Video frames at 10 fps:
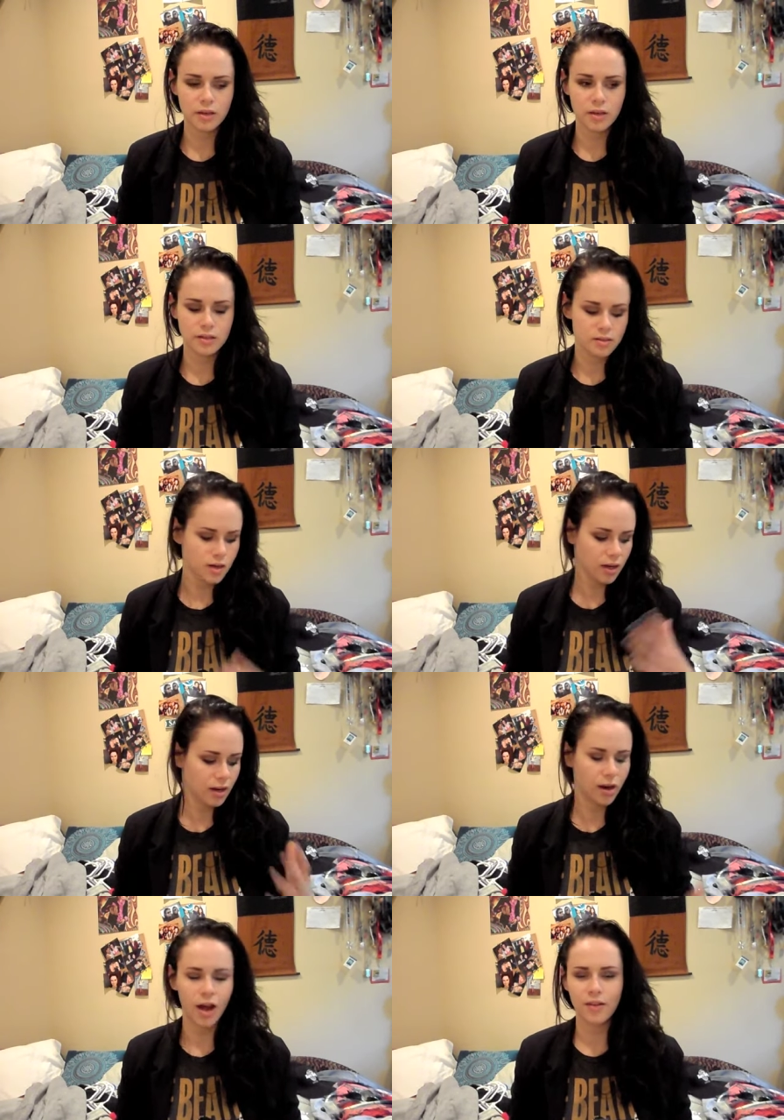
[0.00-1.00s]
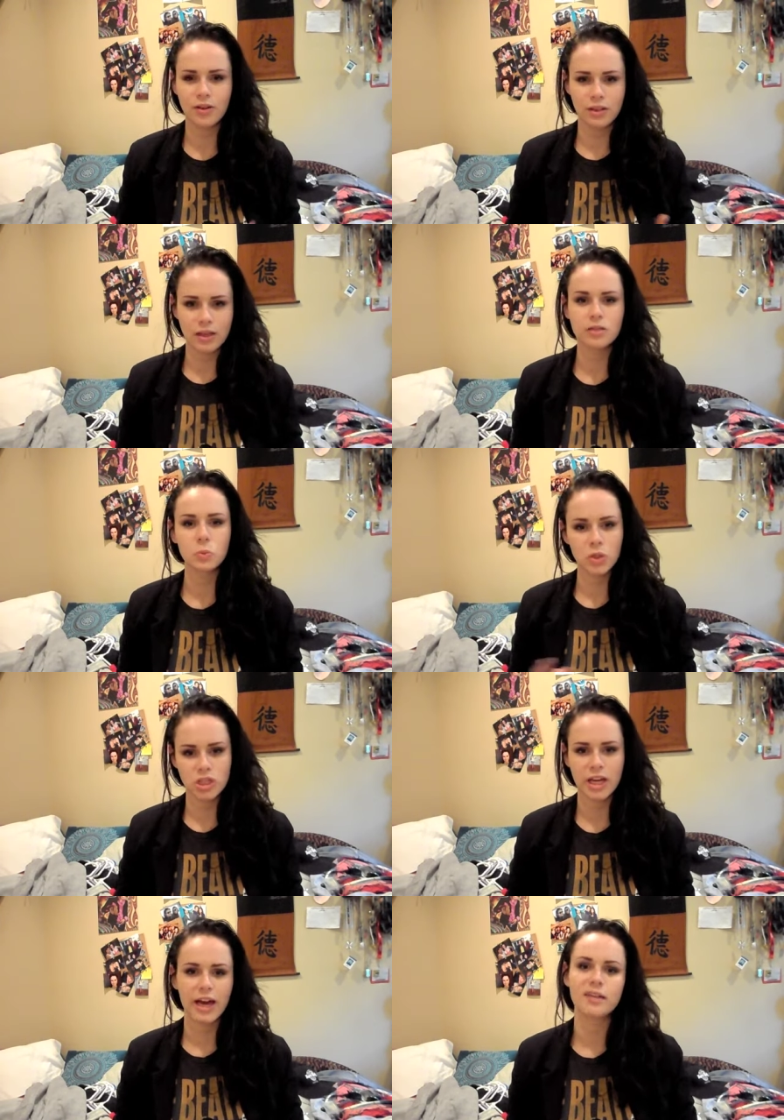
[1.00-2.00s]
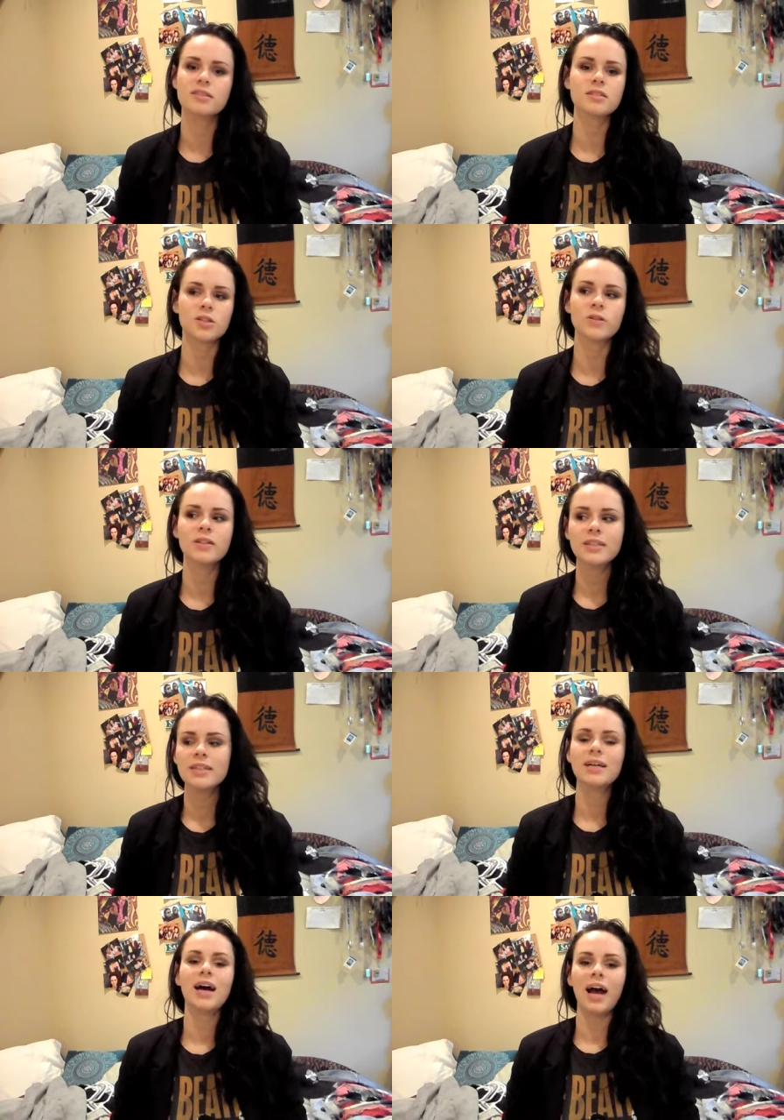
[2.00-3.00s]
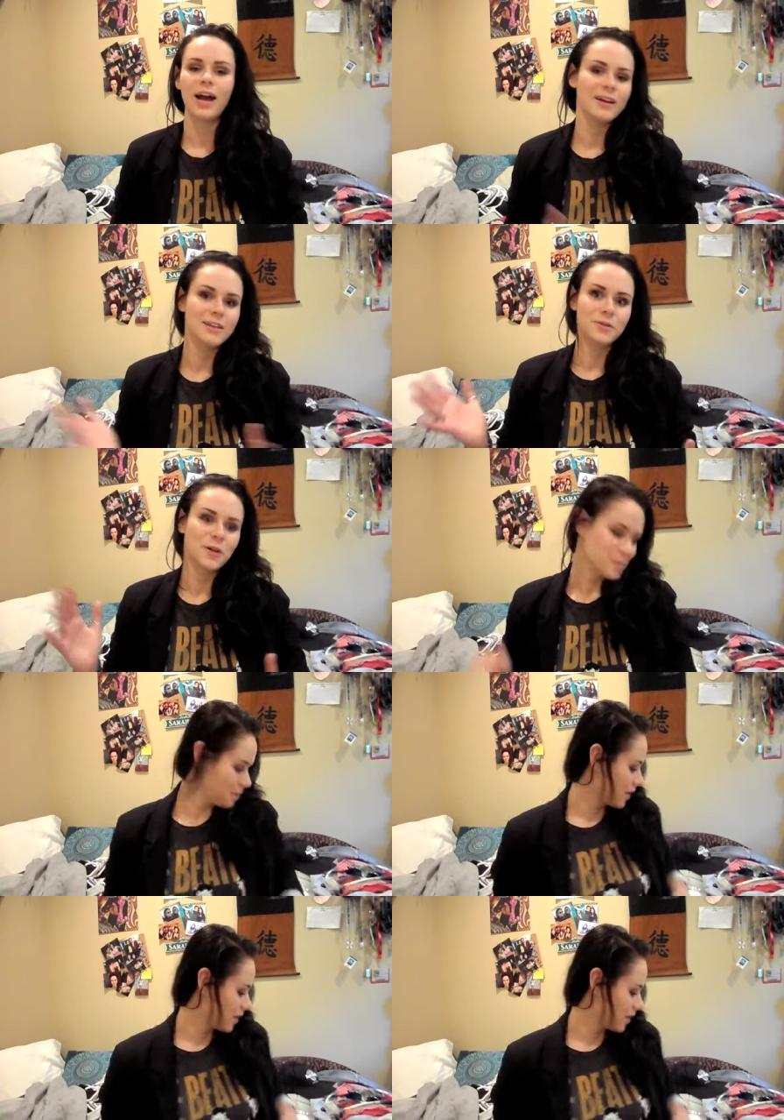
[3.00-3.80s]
it's not everything is what she has. So, all right, here we go.